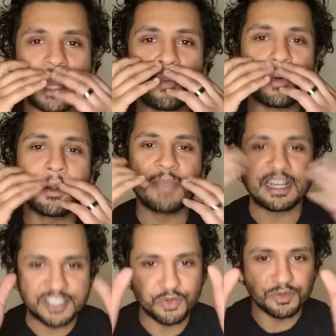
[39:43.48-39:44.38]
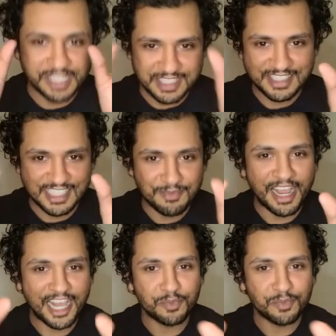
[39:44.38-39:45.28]
I want to make 2 lists in my
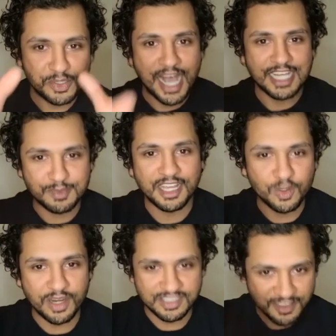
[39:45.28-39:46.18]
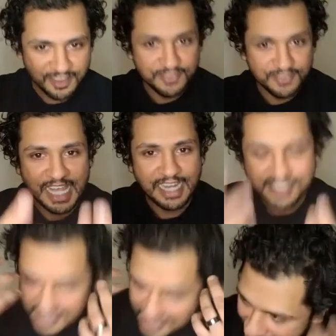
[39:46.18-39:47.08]
head when you ask me that question, for that
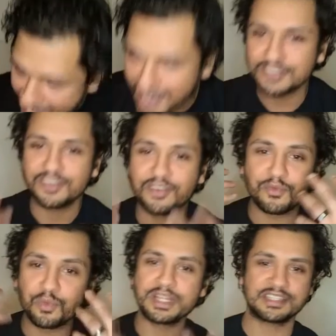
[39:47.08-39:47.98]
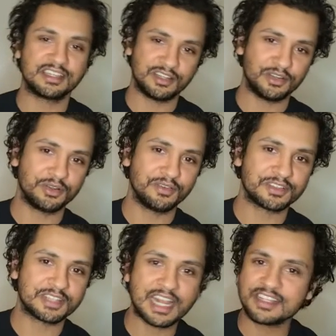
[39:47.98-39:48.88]
exact reason, dude. For
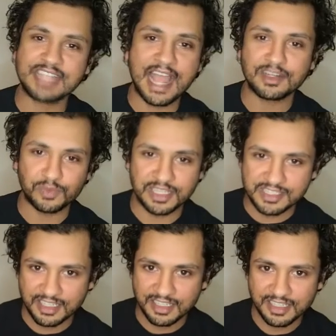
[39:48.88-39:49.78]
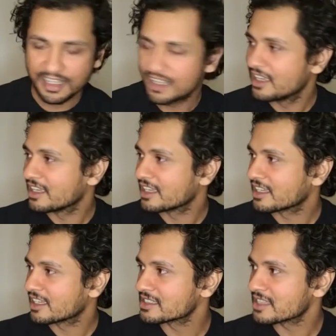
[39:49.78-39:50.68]
that exact reason,
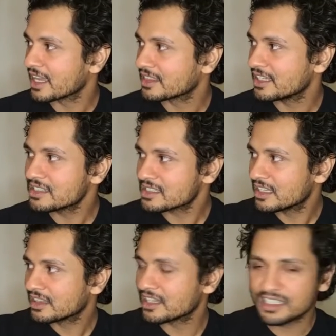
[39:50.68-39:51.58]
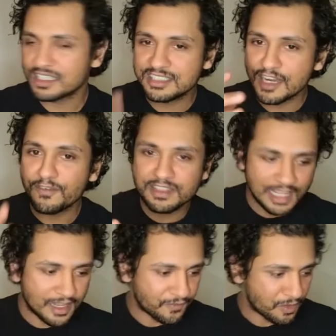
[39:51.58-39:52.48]
because like there's there's a different
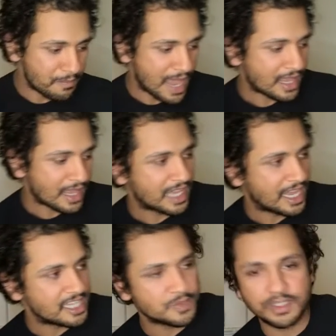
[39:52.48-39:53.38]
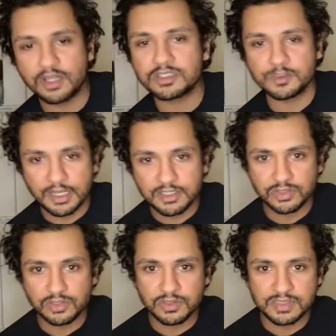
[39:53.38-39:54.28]
thing from making HBO
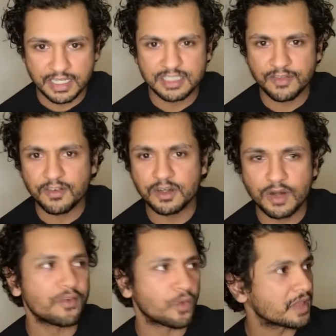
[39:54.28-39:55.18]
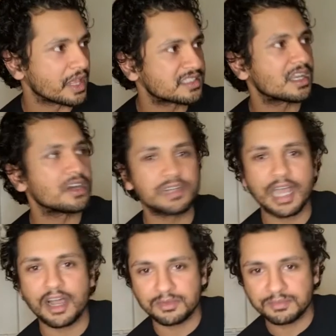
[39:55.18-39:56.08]
specials, like a different crap, or like selling
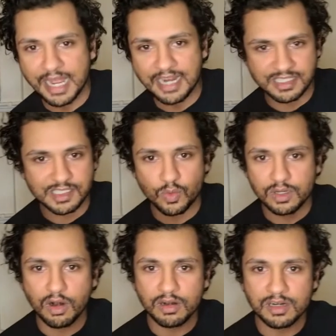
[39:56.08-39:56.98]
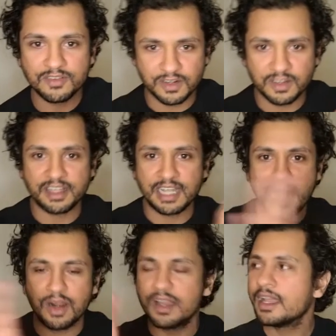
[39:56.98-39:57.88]
out Madison Square Garden for like
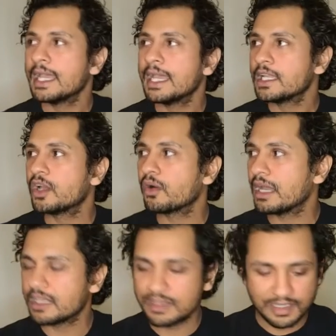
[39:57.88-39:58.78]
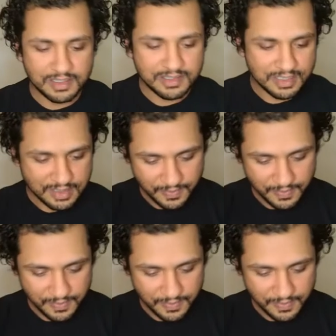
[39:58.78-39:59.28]
and then there's